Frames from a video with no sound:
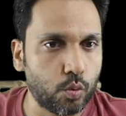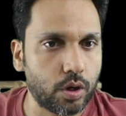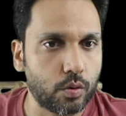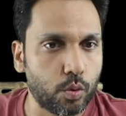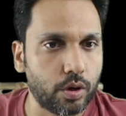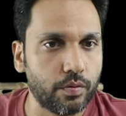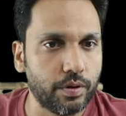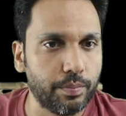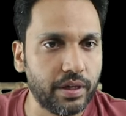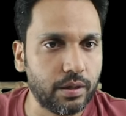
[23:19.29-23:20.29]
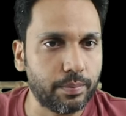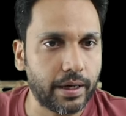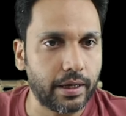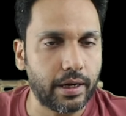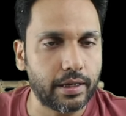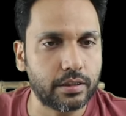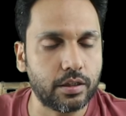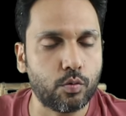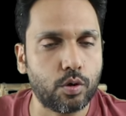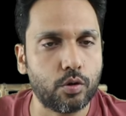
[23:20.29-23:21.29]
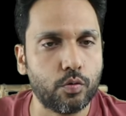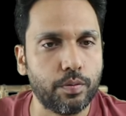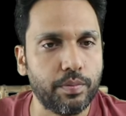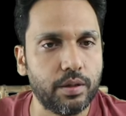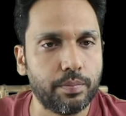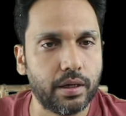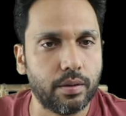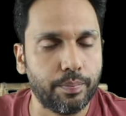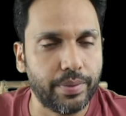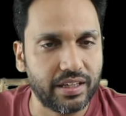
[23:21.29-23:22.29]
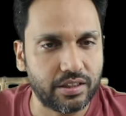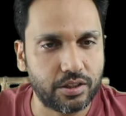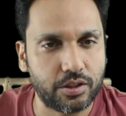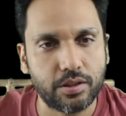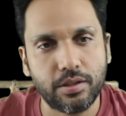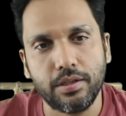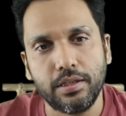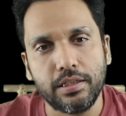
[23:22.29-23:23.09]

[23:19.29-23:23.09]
What do we mean by an acid? What do we mean by a base?